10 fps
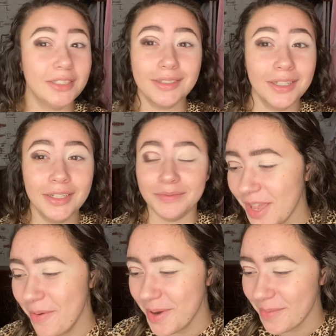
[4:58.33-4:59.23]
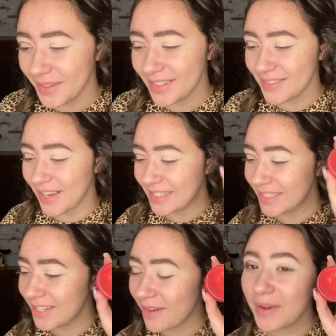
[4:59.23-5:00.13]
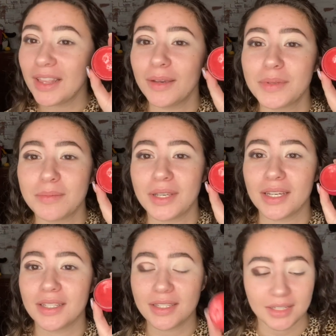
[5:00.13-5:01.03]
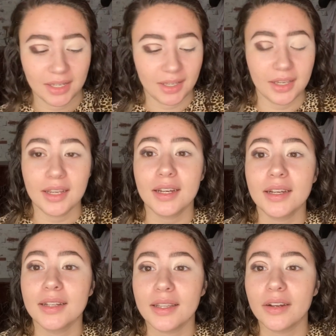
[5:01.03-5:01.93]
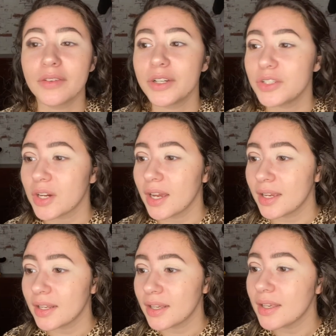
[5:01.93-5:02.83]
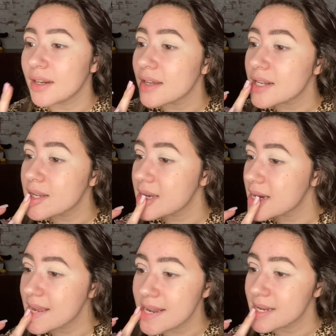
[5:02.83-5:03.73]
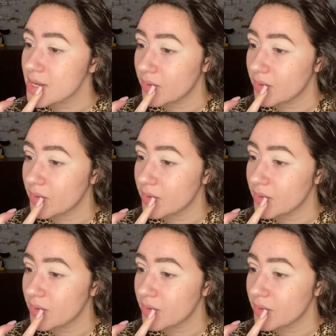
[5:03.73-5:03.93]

I'm gonna put this Vaseline on my lips because They are very dry and I cannot stand that